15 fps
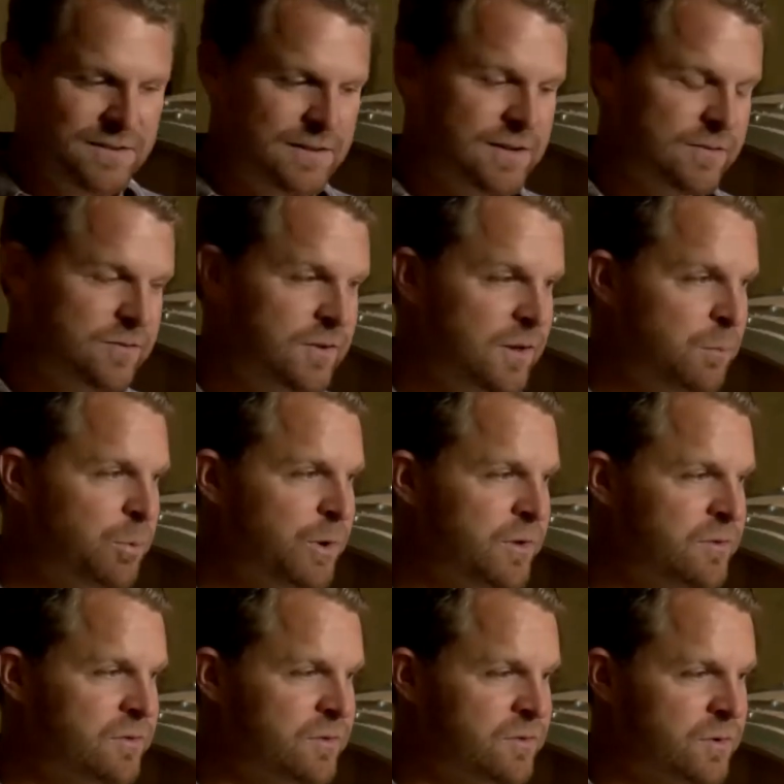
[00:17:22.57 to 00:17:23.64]
Yeah, it's a neat
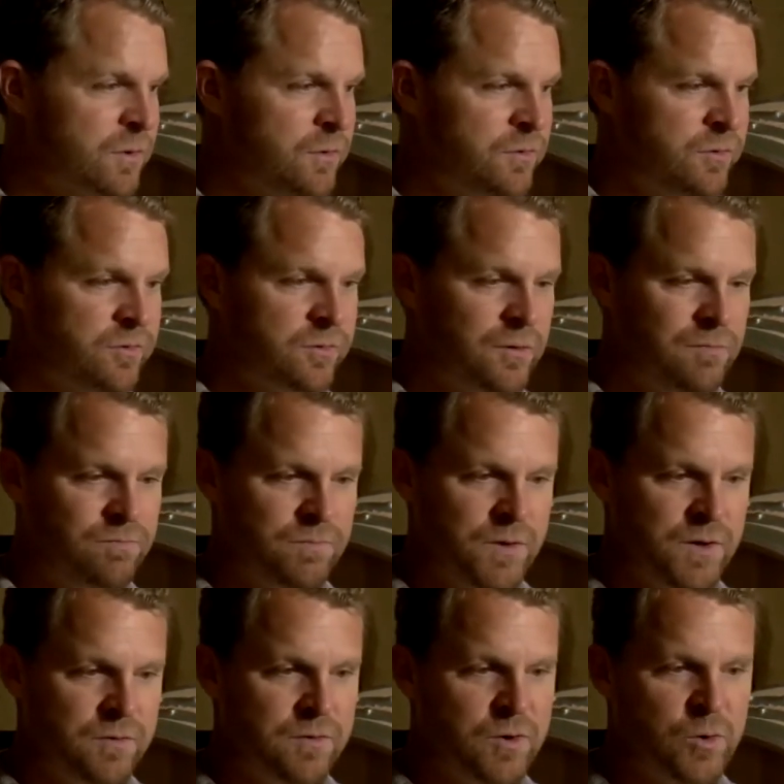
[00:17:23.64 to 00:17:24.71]
place because it's always just you
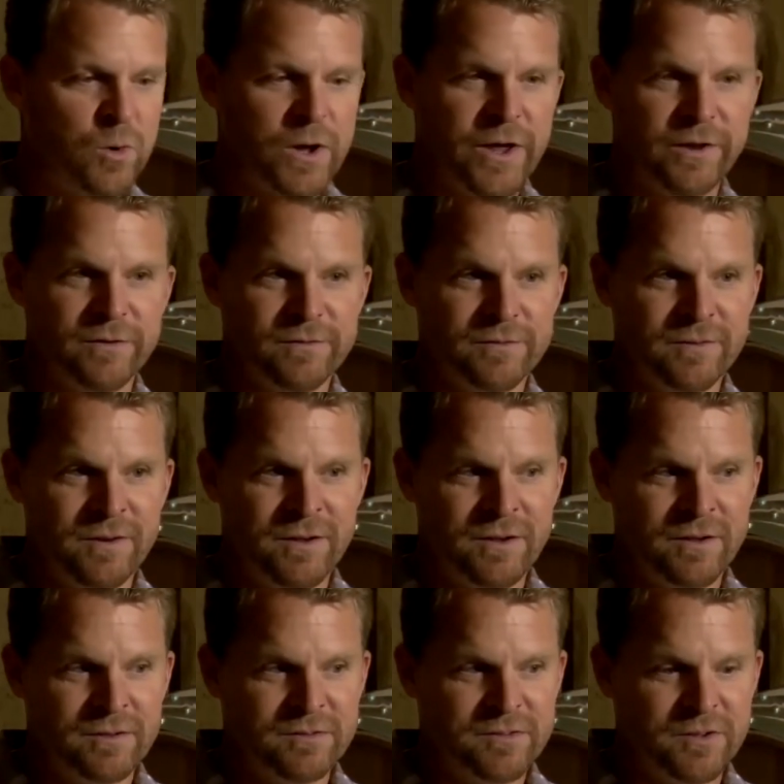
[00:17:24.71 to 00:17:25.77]
know quiet and
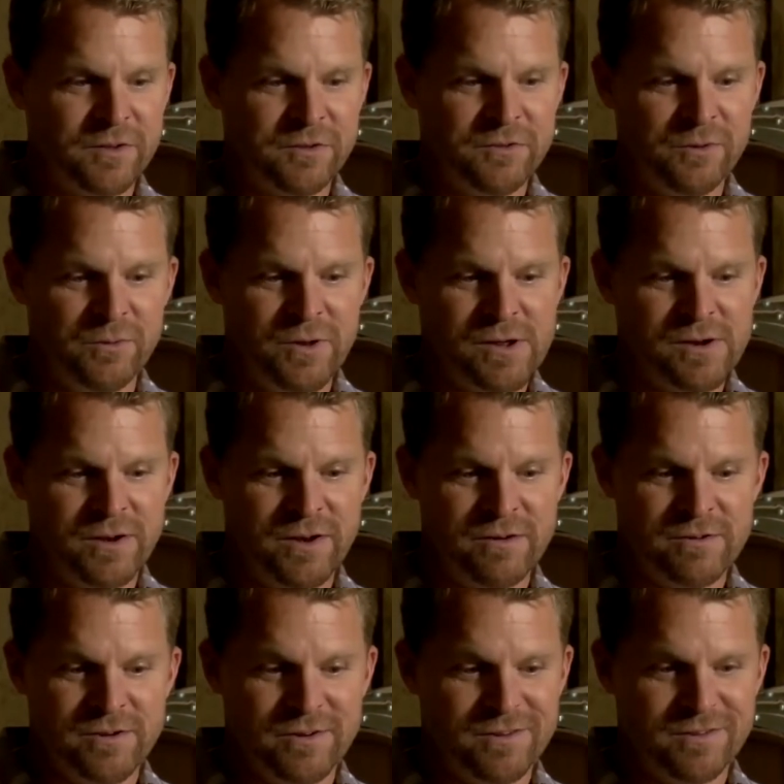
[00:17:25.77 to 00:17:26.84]
uh, solitude down
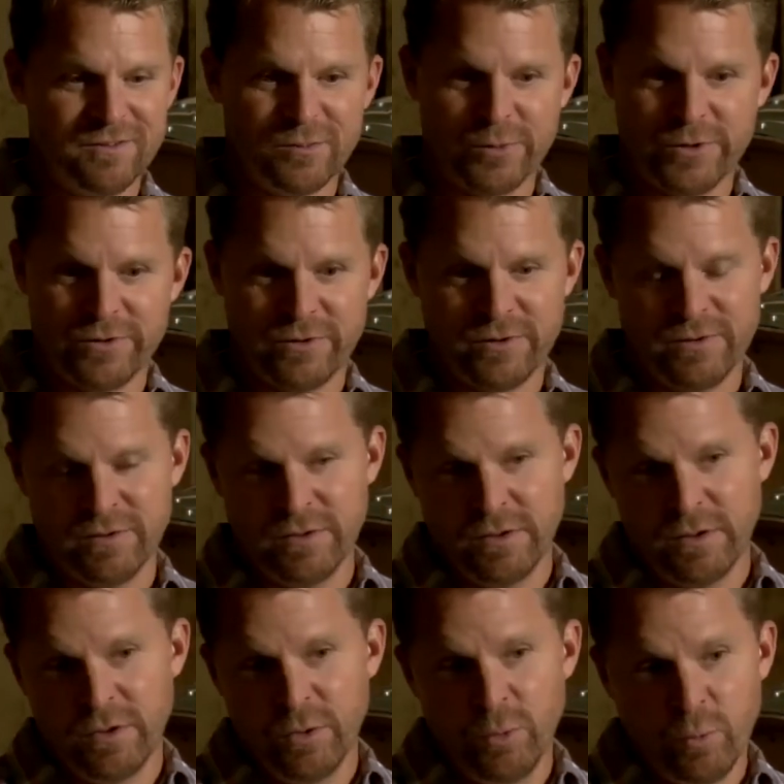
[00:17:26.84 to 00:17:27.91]
here, and it's where the
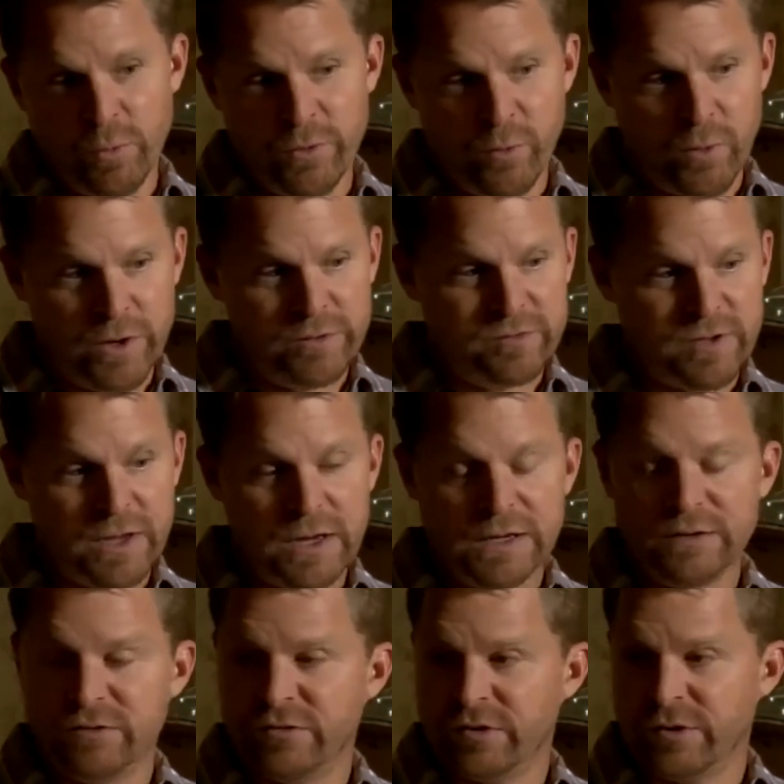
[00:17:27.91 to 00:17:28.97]
where the wines
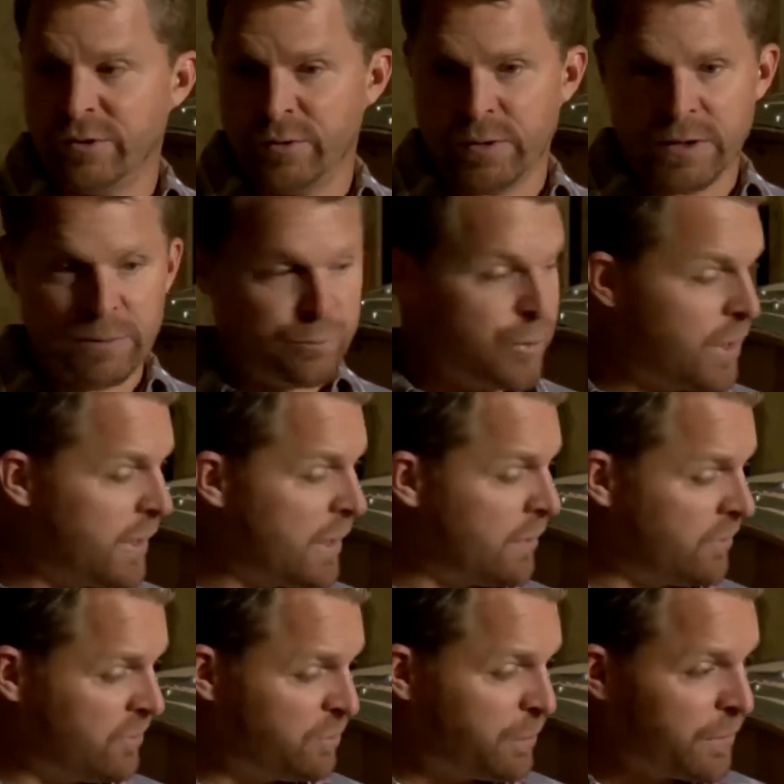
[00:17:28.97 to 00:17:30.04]
age. So um, right now,
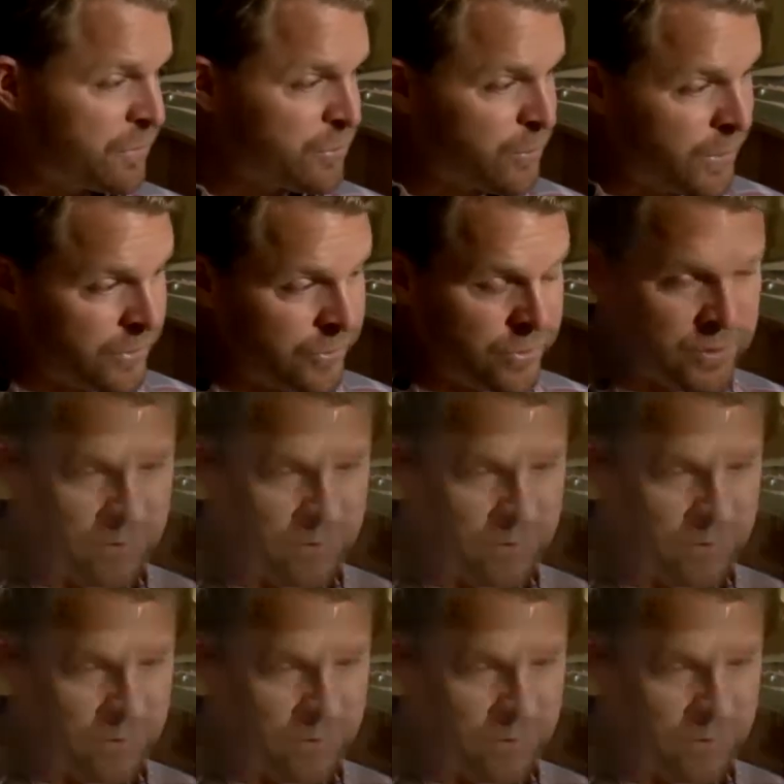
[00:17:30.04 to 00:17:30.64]
these barrels are in; they're